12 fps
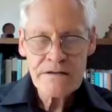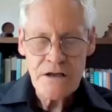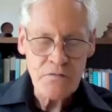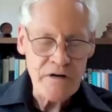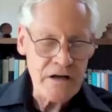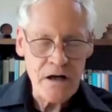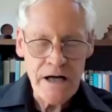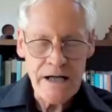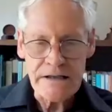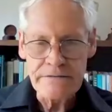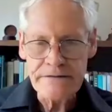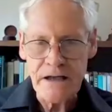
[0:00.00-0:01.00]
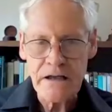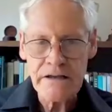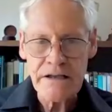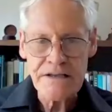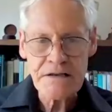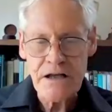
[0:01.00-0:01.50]
So where I live,
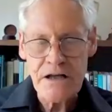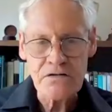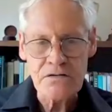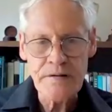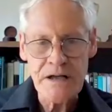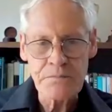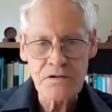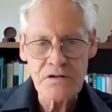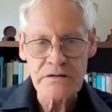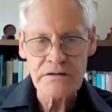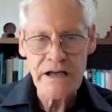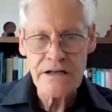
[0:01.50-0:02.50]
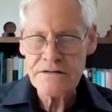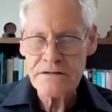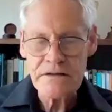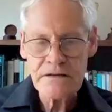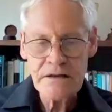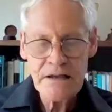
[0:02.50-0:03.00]
I guess local people can go
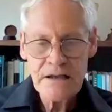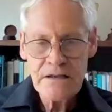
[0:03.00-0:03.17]
to